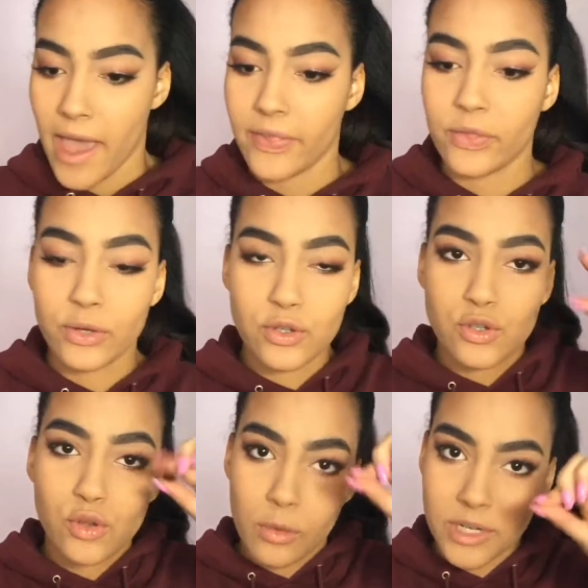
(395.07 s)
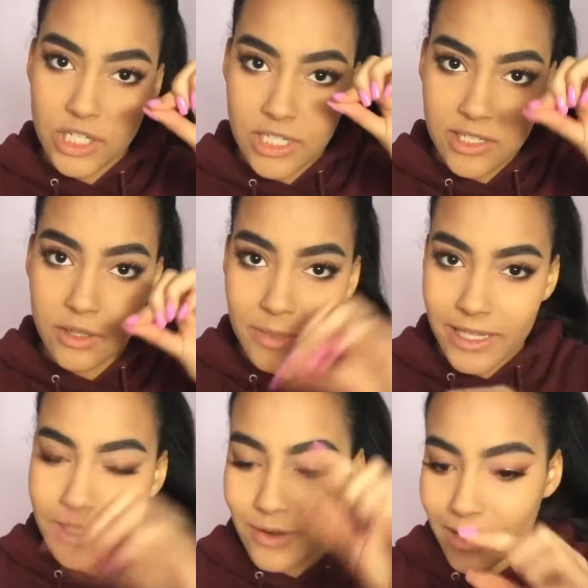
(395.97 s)
and they're so much easier
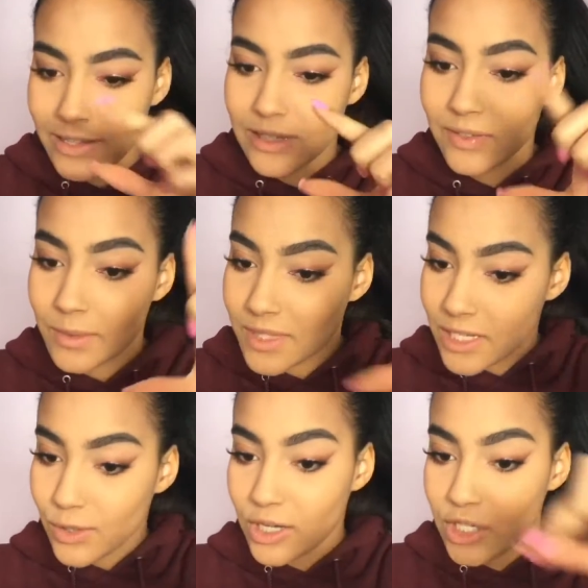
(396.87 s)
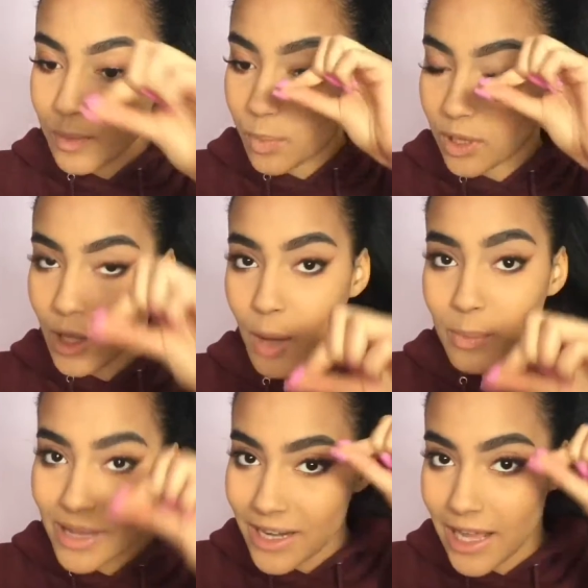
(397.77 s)
because they're less flimsy so I just
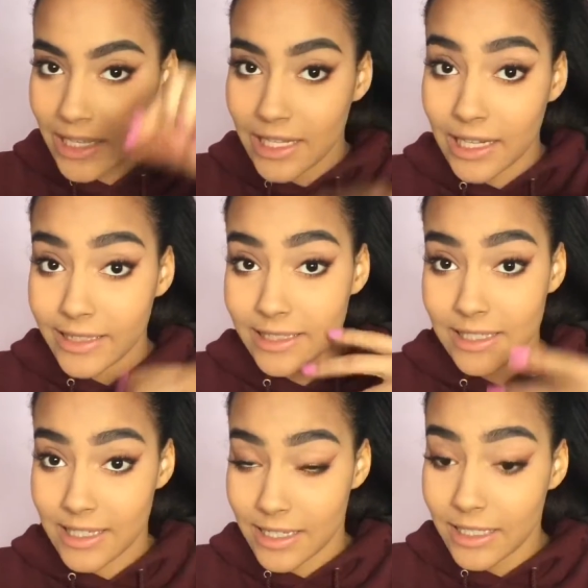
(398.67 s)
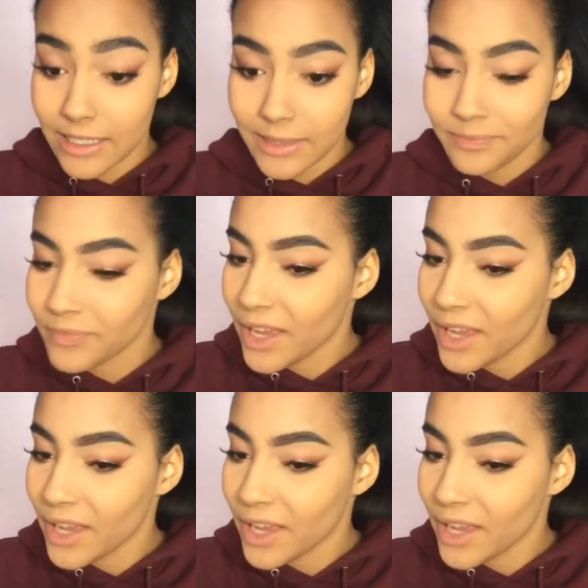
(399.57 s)
plop in and they like stick